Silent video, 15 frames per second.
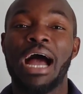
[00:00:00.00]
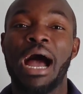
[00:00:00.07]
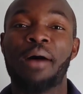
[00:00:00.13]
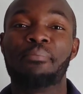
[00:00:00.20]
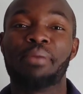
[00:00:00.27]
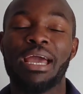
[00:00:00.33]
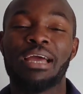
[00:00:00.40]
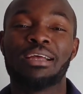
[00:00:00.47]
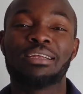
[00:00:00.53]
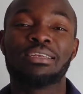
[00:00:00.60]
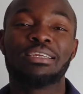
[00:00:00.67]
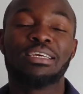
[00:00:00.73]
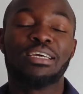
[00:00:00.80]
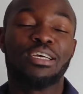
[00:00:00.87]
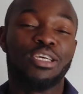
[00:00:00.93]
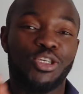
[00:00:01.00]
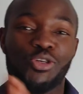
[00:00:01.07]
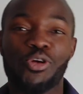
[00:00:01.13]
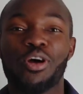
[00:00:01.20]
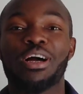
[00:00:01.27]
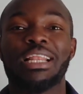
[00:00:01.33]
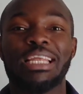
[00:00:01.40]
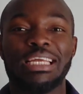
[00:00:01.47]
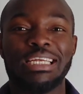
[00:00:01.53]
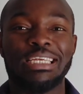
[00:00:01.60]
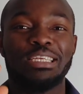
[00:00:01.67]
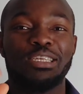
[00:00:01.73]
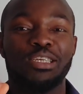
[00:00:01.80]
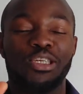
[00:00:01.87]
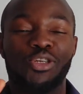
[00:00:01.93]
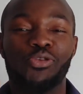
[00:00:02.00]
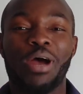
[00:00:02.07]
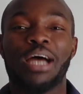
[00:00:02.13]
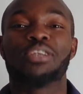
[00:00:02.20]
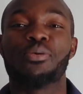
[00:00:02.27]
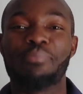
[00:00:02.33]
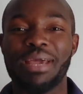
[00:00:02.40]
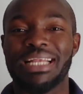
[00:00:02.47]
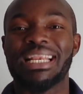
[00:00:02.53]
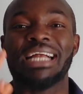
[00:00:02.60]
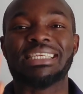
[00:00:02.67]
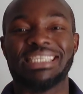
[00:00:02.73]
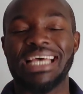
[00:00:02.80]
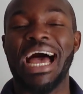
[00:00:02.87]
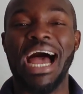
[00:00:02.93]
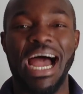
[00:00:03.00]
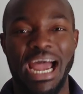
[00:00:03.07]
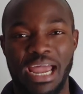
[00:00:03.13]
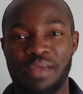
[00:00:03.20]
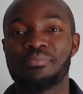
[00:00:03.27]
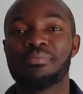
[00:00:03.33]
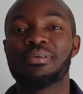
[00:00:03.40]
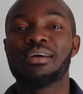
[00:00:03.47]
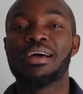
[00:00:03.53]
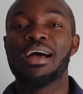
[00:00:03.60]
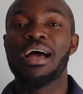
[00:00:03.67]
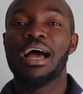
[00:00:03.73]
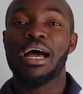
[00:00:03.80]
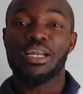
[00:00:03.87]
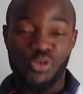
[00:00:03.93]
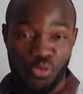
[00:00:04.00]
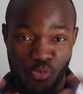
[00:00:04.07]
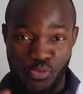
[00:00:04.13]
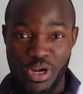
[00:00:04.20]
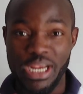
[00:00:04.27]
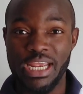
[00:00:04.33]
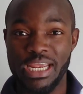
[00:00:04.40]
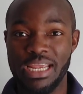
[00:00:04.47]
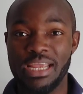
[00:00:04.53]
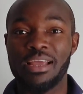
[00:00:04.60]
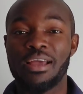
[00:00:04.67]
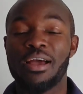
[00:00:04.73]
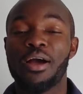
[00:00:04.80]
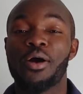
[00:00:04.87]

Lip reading: I've been struggling trying to make that time to read.